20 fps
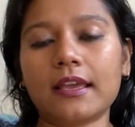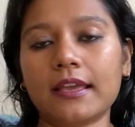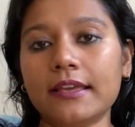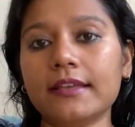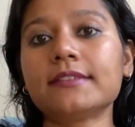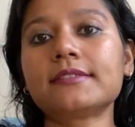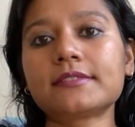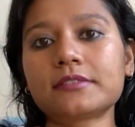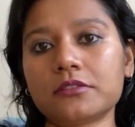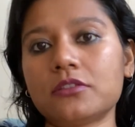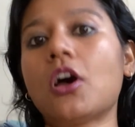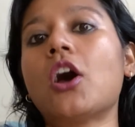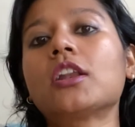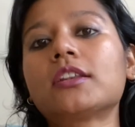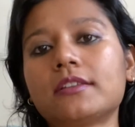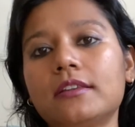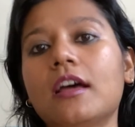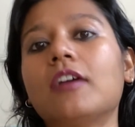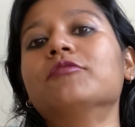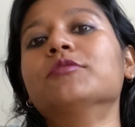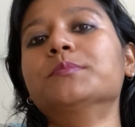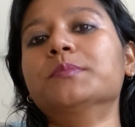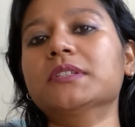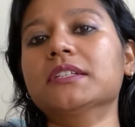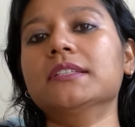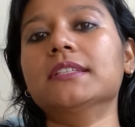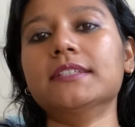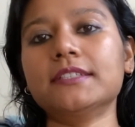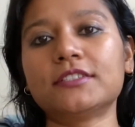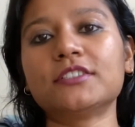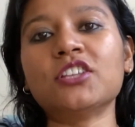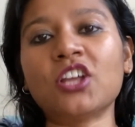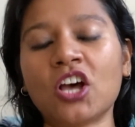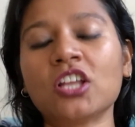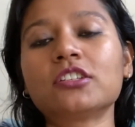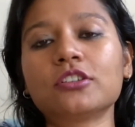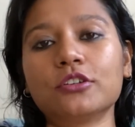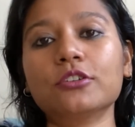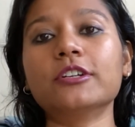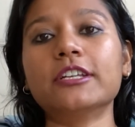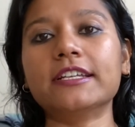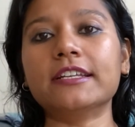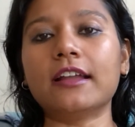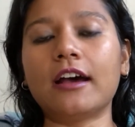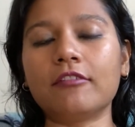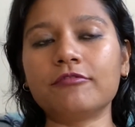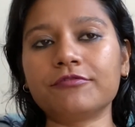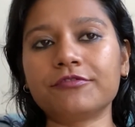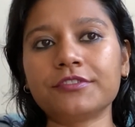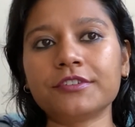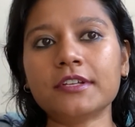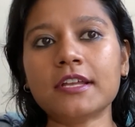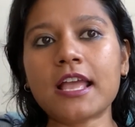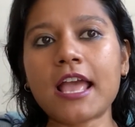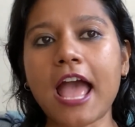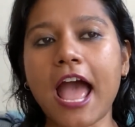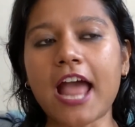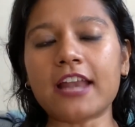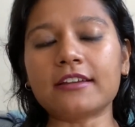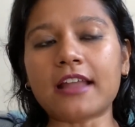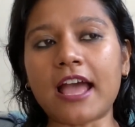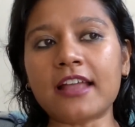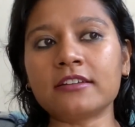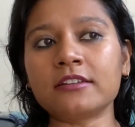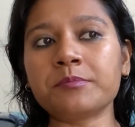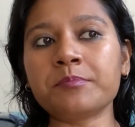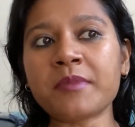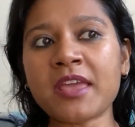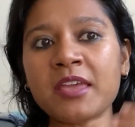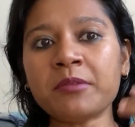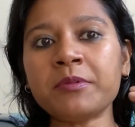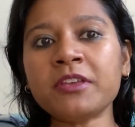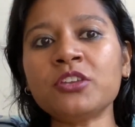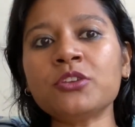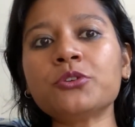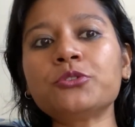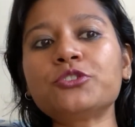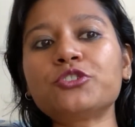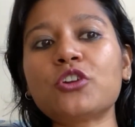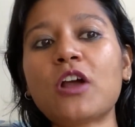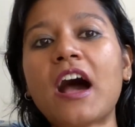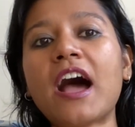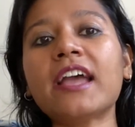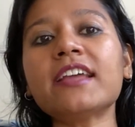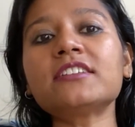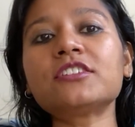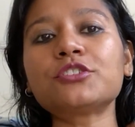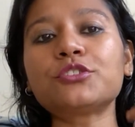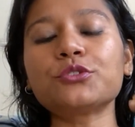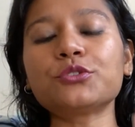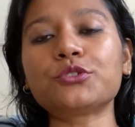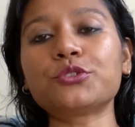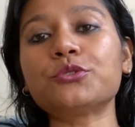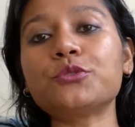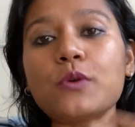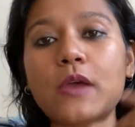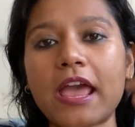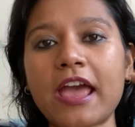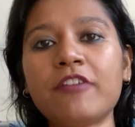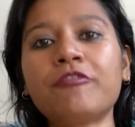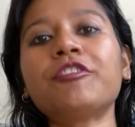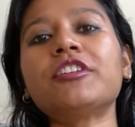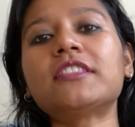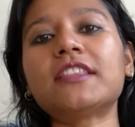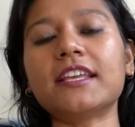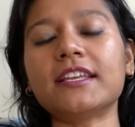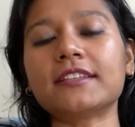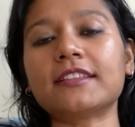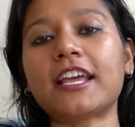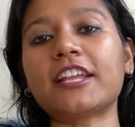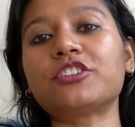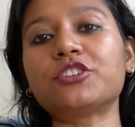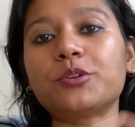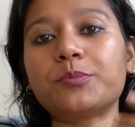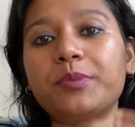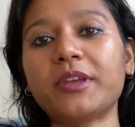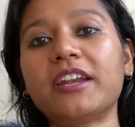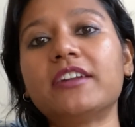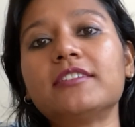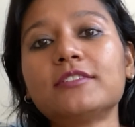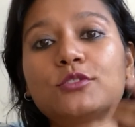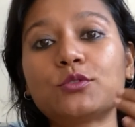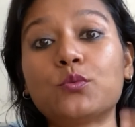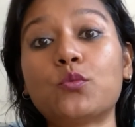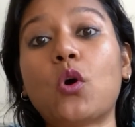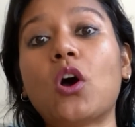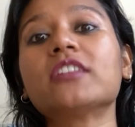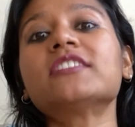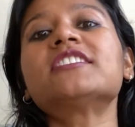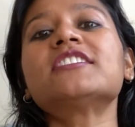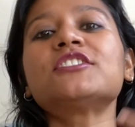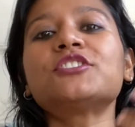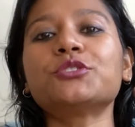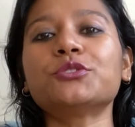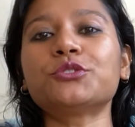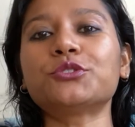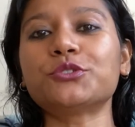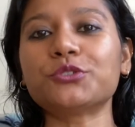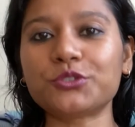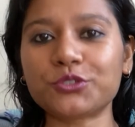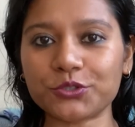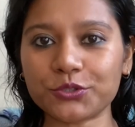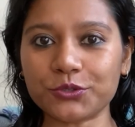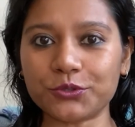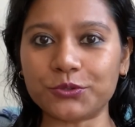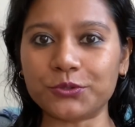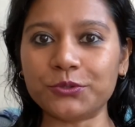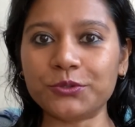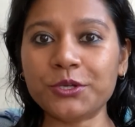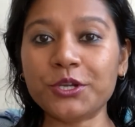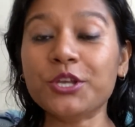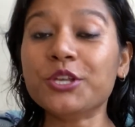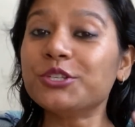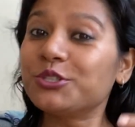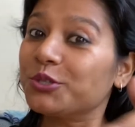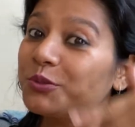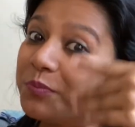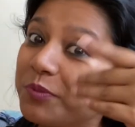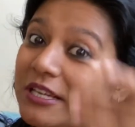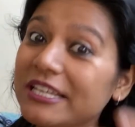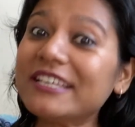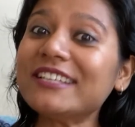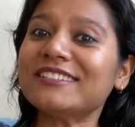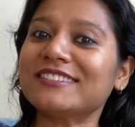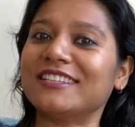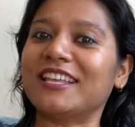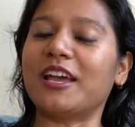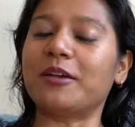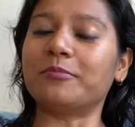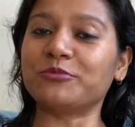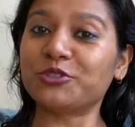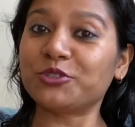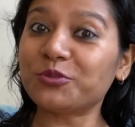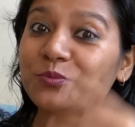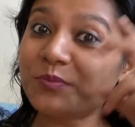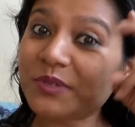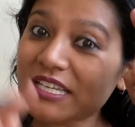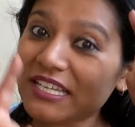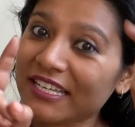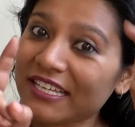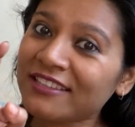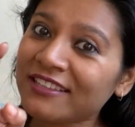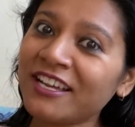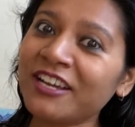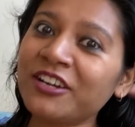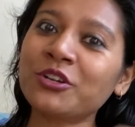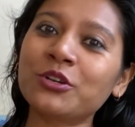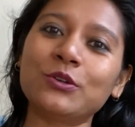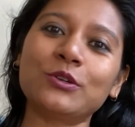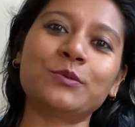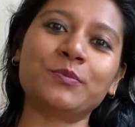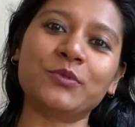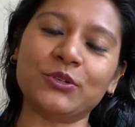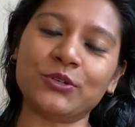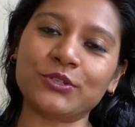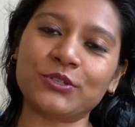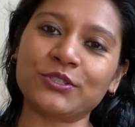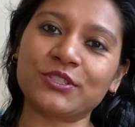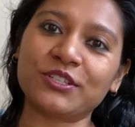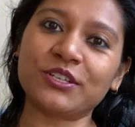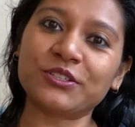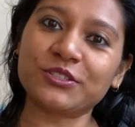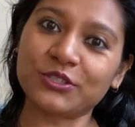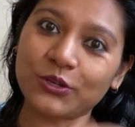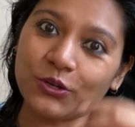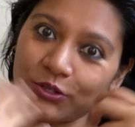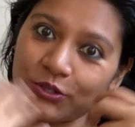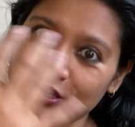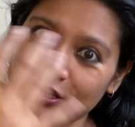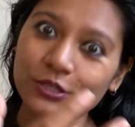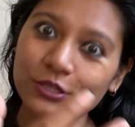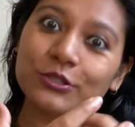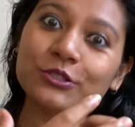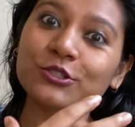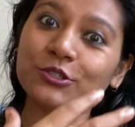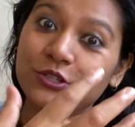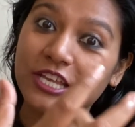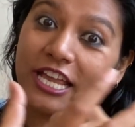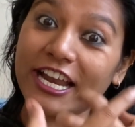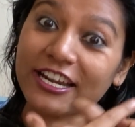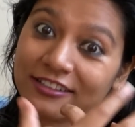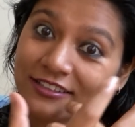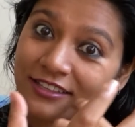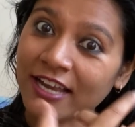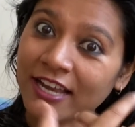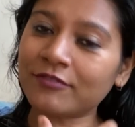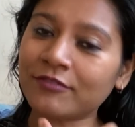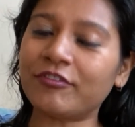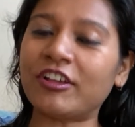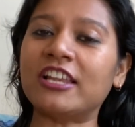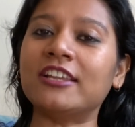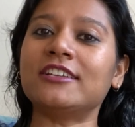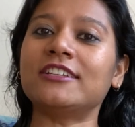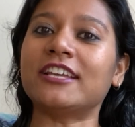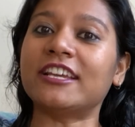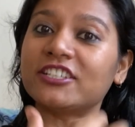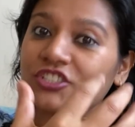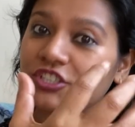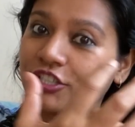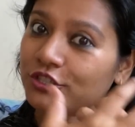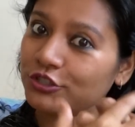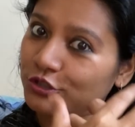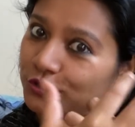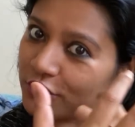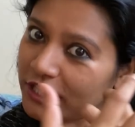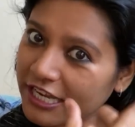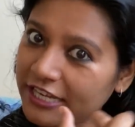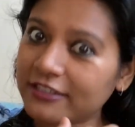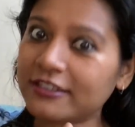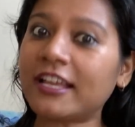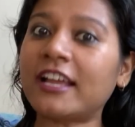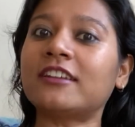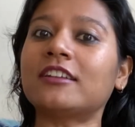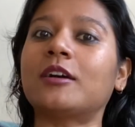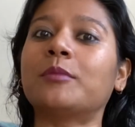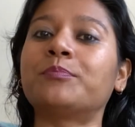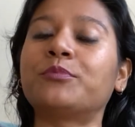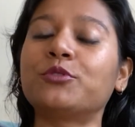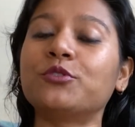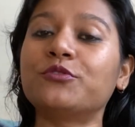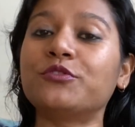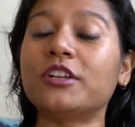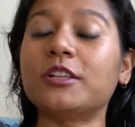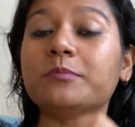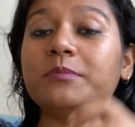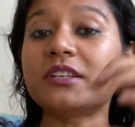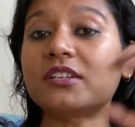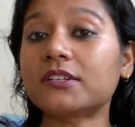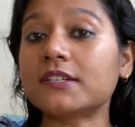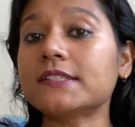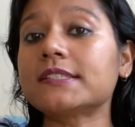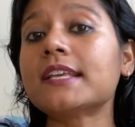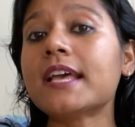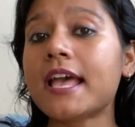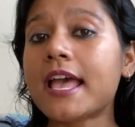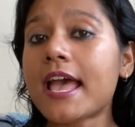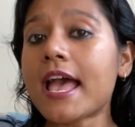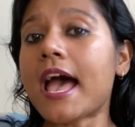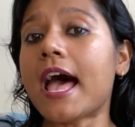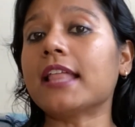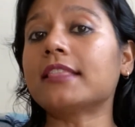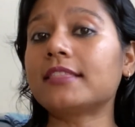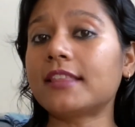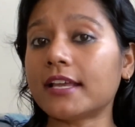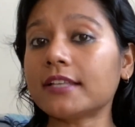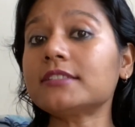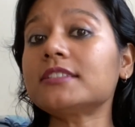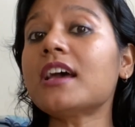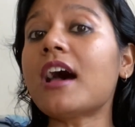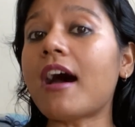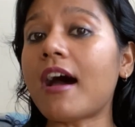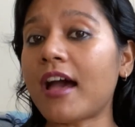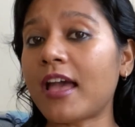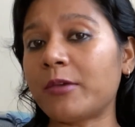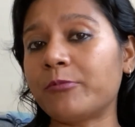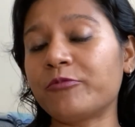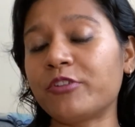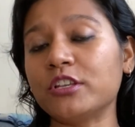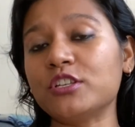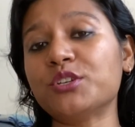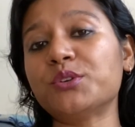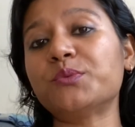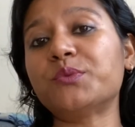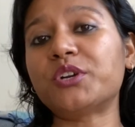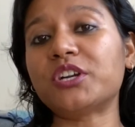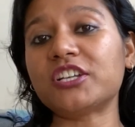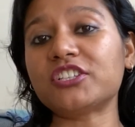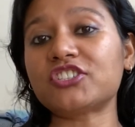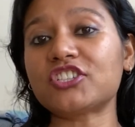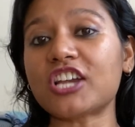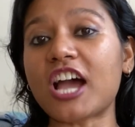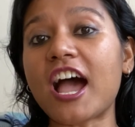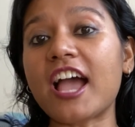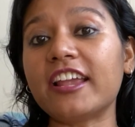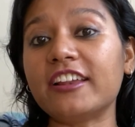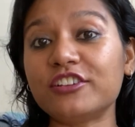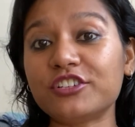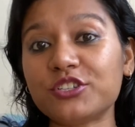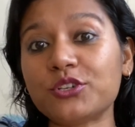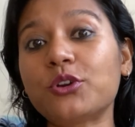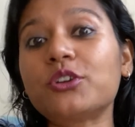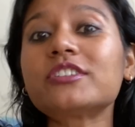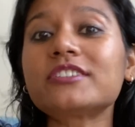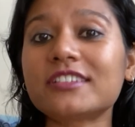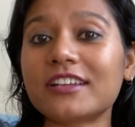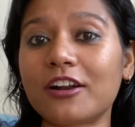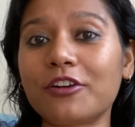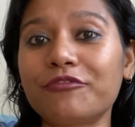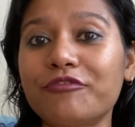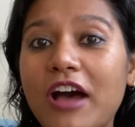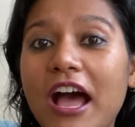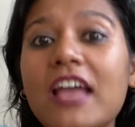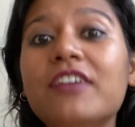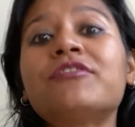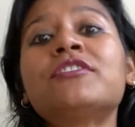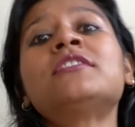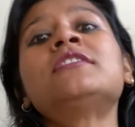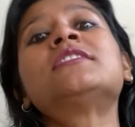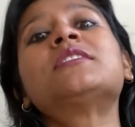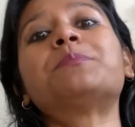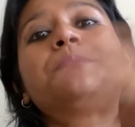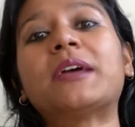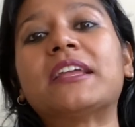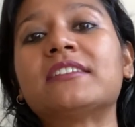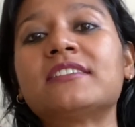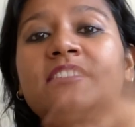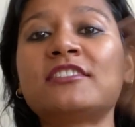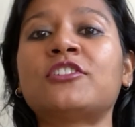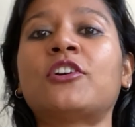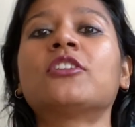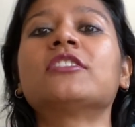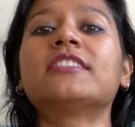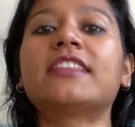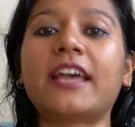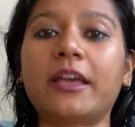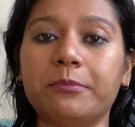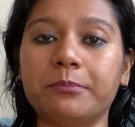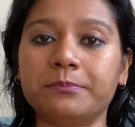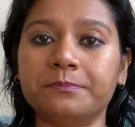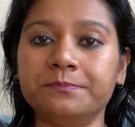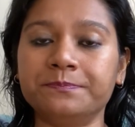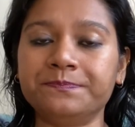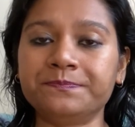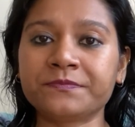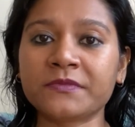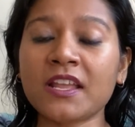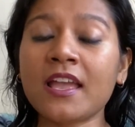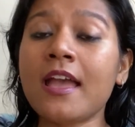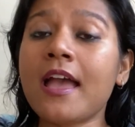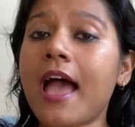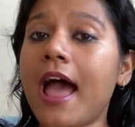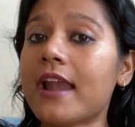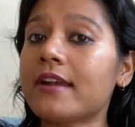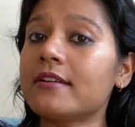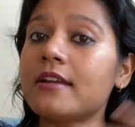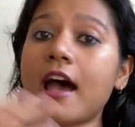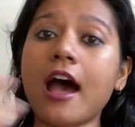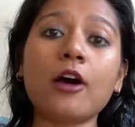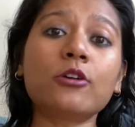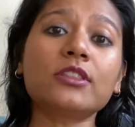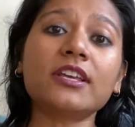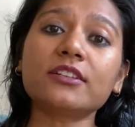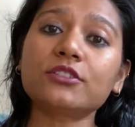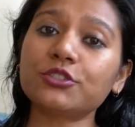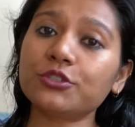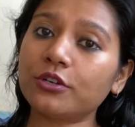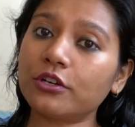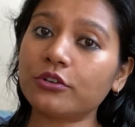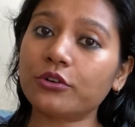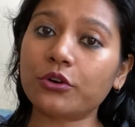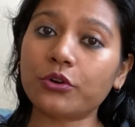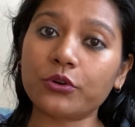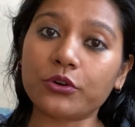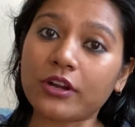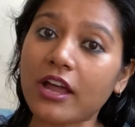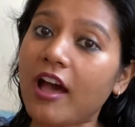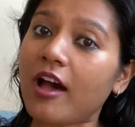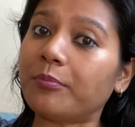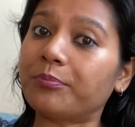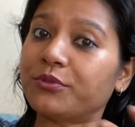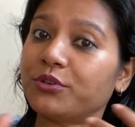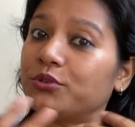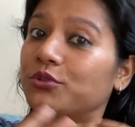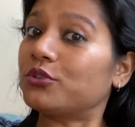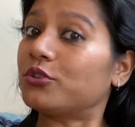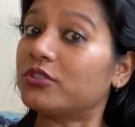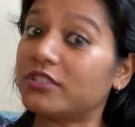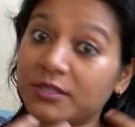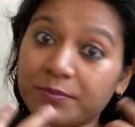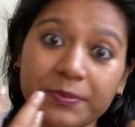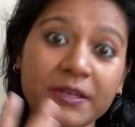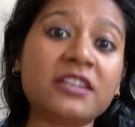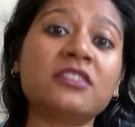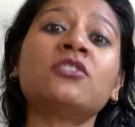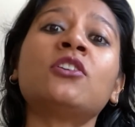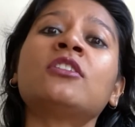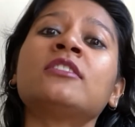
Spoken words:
is not lovable, is not good enough. And maybe you tried to do everything that your parents wanted you to do to please them, to be in their good books, so to get that validation, to get that approval, because at that time when you were a child, your survival depended on them. And now that you're grown up, you don't depend